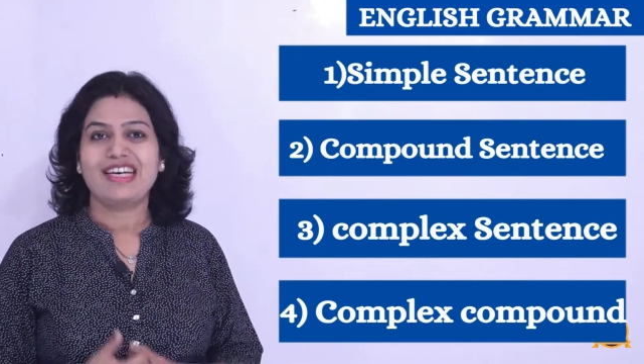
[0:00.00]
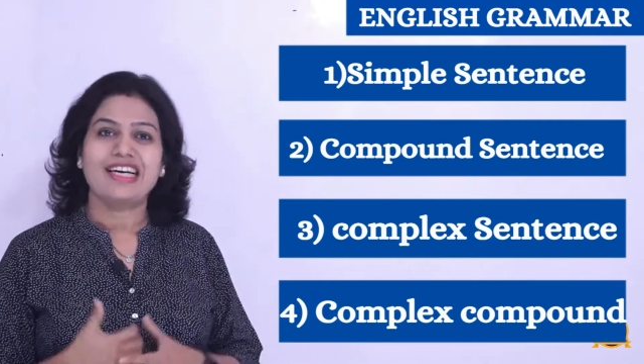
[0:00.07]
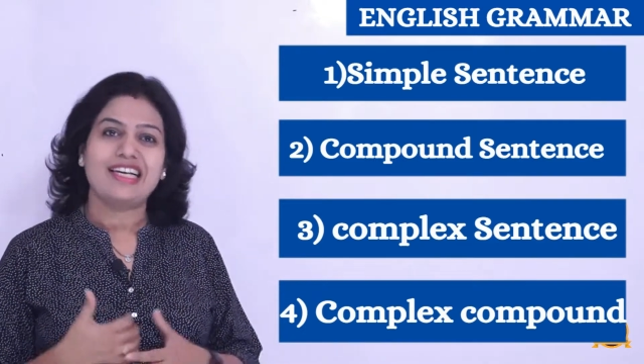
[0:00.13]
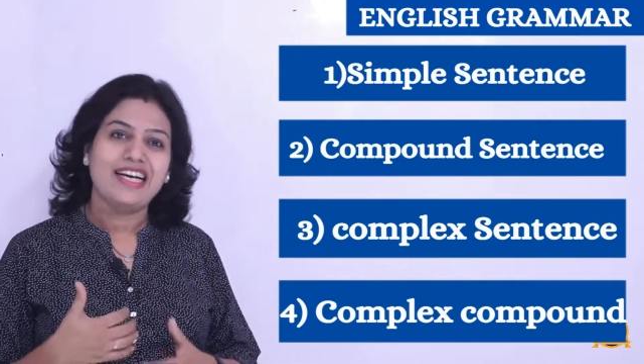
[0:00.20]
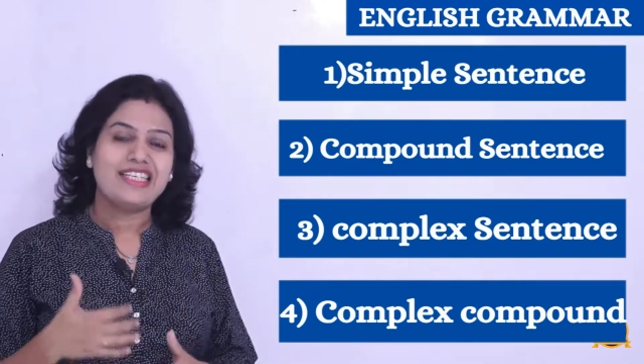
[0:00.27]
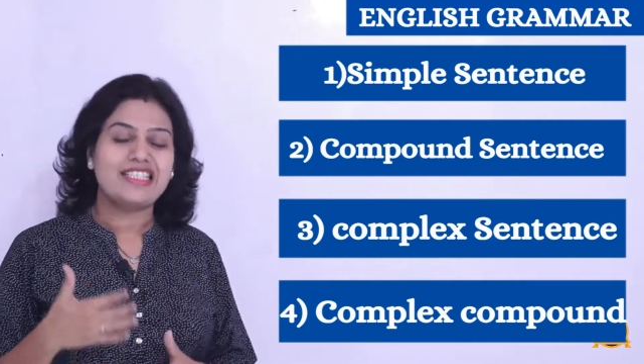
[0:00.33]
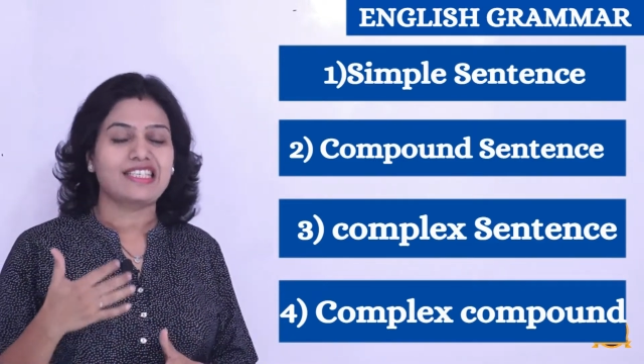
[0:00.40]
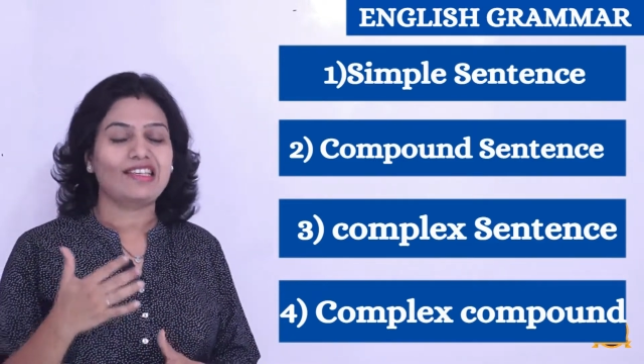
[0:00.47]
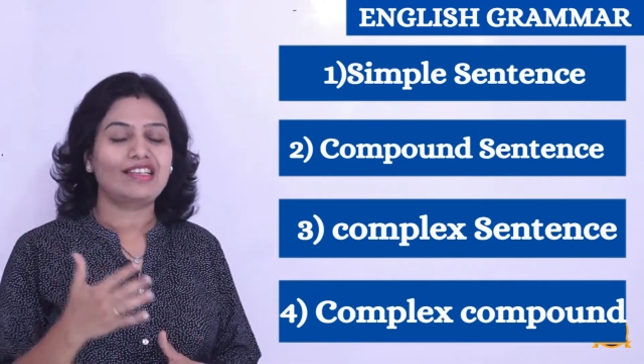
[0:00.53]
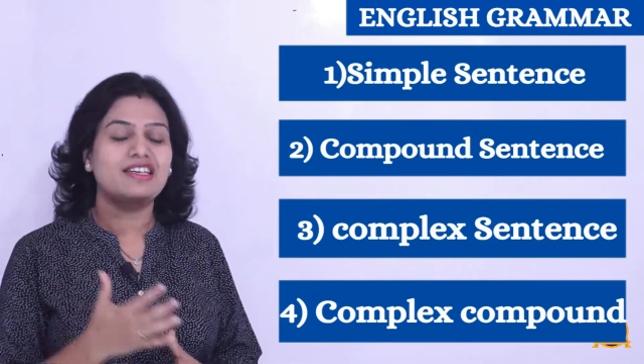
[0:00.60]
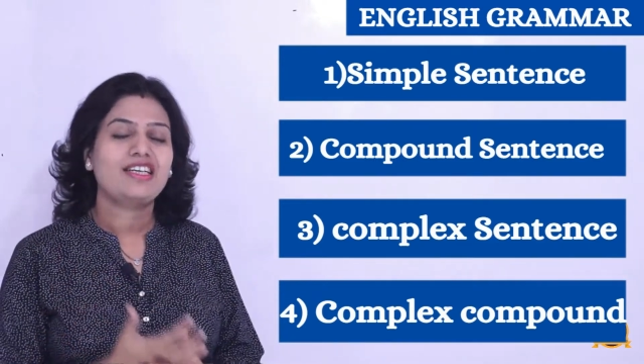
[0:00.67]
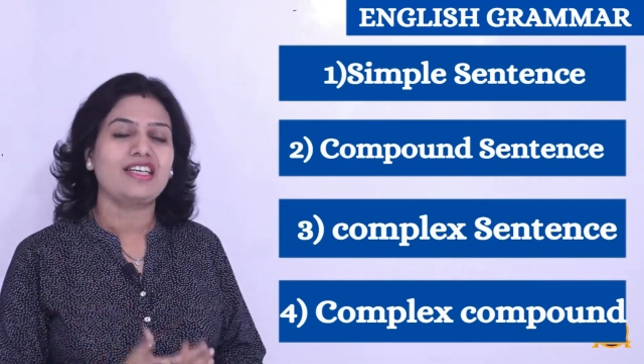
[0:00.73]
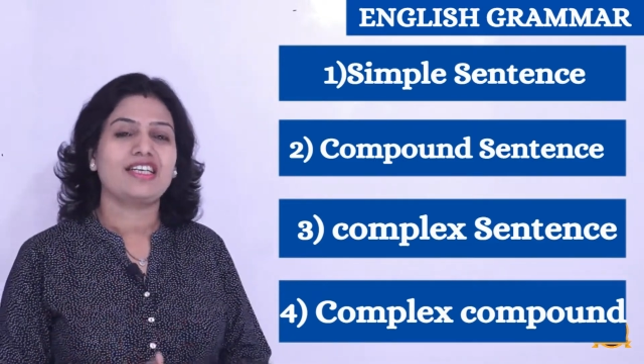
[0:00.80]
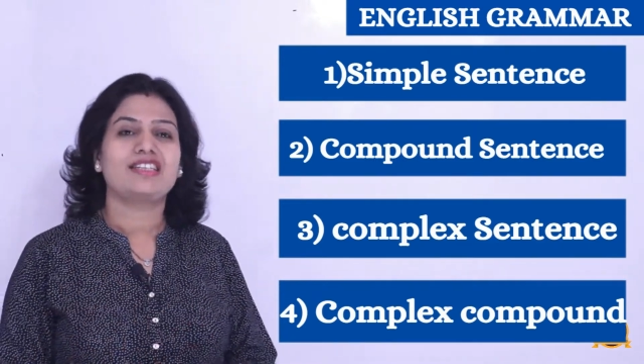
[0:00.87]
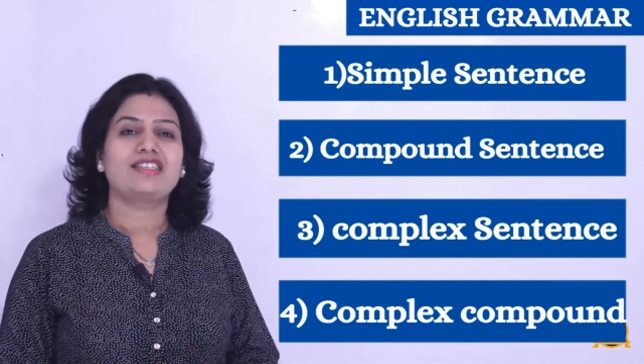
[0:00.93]
Let's
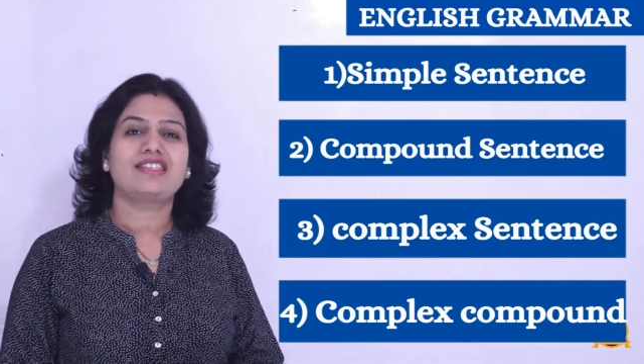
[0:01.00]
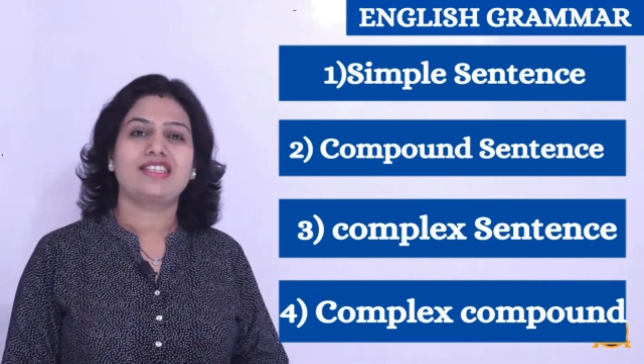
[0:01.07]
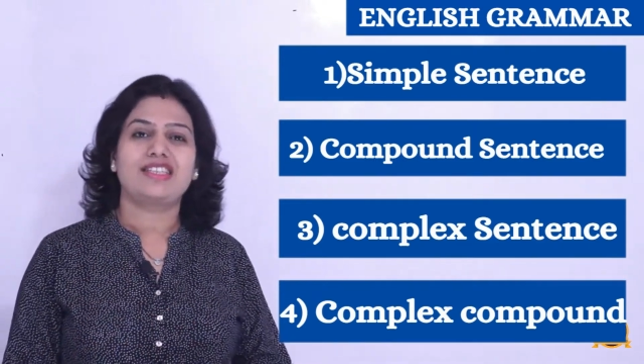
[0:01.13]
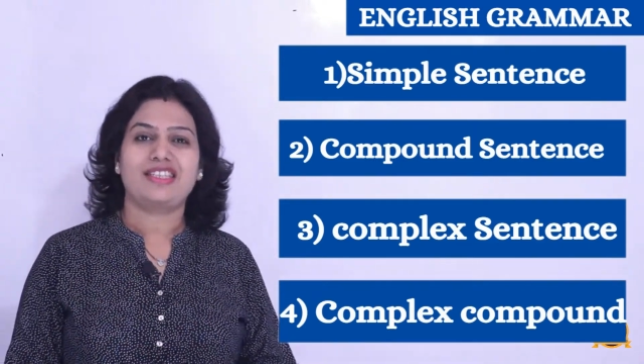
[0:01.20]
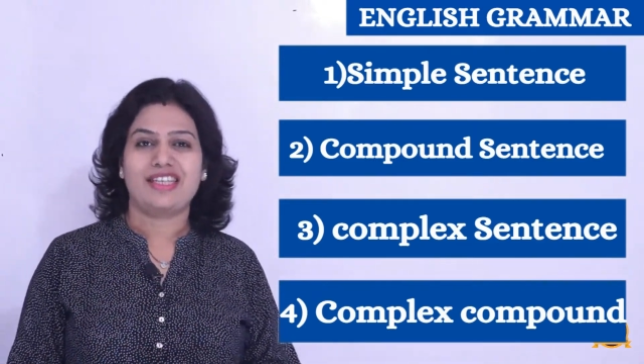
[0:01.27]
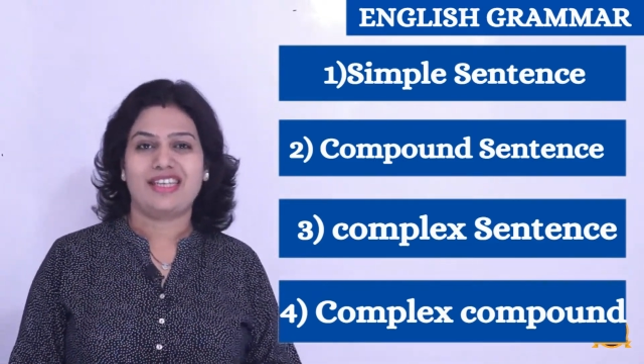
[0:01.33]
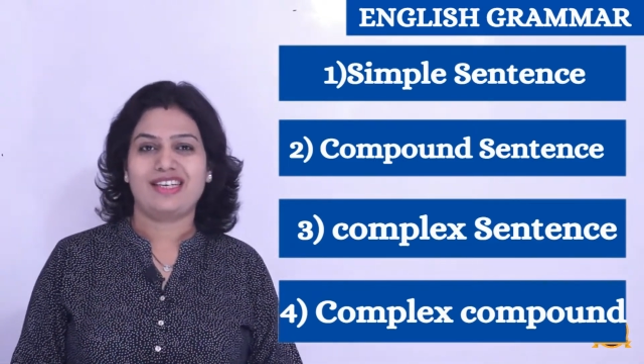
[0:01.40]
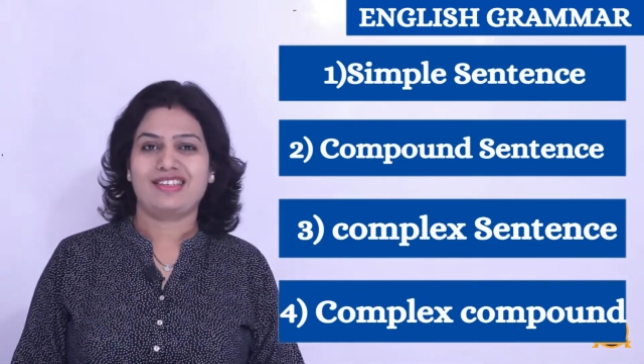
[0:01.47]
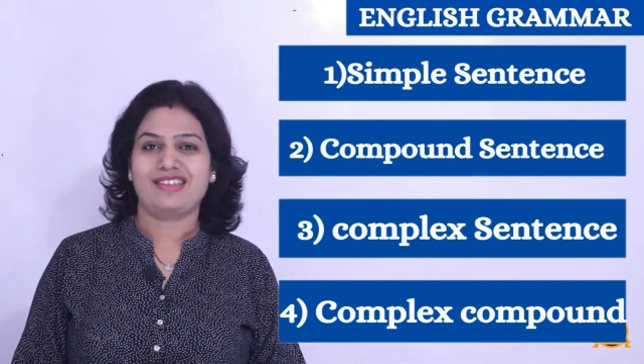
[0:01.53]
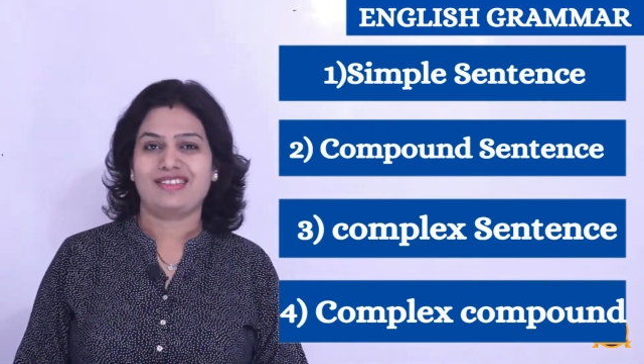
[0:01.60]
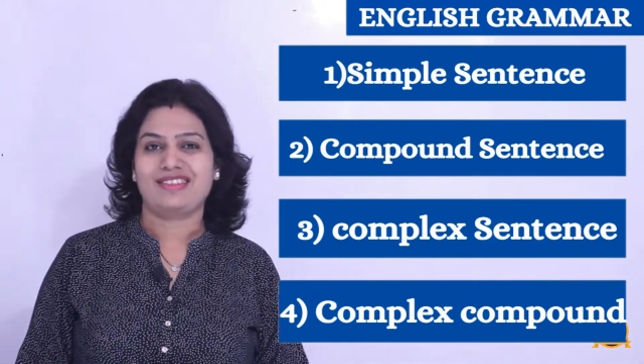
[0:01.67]
learn in detail.